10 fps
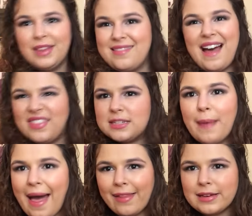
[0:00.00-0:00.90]
Not this
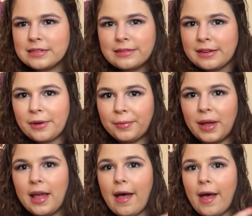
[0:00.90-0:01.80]
palette, no.
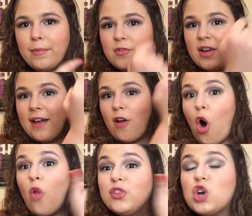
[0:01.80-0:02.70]
You've got
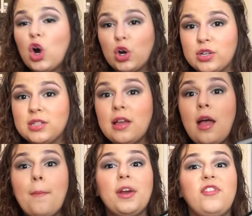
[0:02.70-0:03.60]
all the darks.
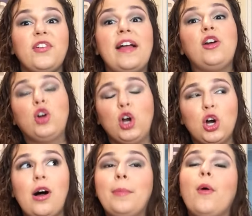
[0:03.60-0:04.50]
But if you're like,
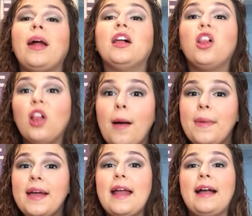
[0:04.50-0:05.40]
girl, I'm going
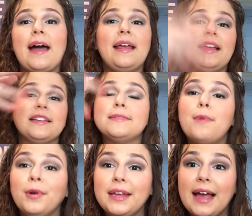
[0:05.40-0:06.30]
clubbing, I gotta get a
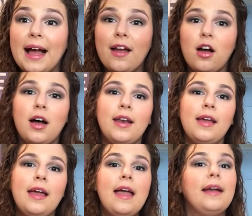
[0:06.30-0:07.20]
smoky eye on,
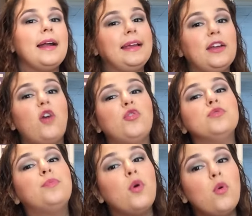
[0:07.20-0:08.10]
gotta get all
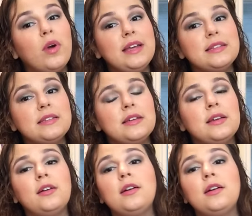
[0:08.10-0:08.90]
those boys.